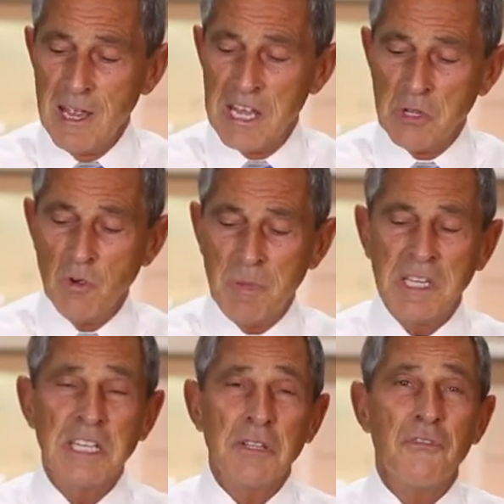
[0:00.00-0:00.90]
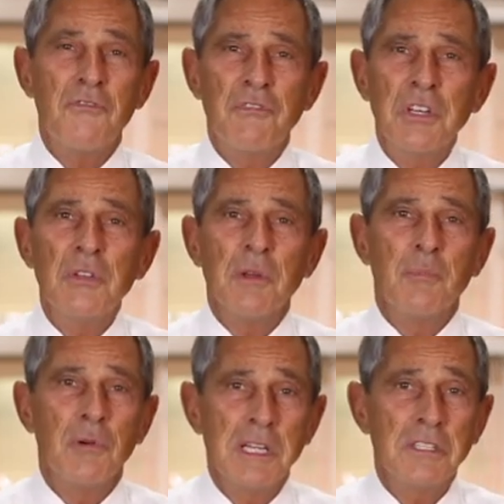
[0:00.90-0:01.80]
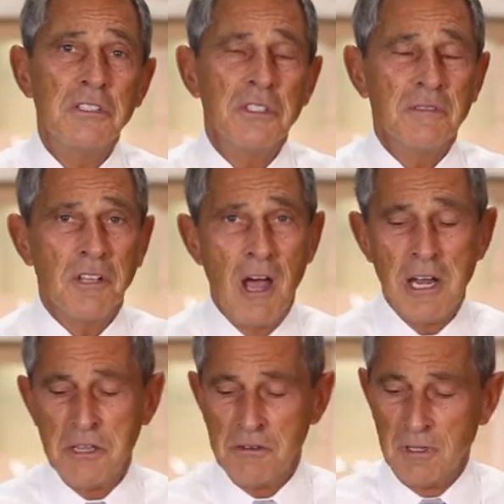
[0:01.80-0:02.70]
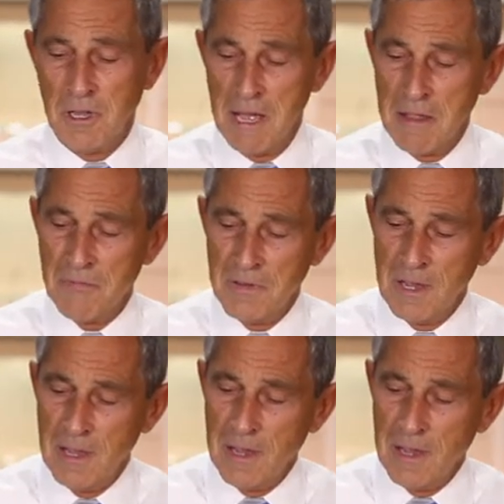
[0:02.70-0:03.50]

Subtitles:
and you will begin to feel the presence of God in your life,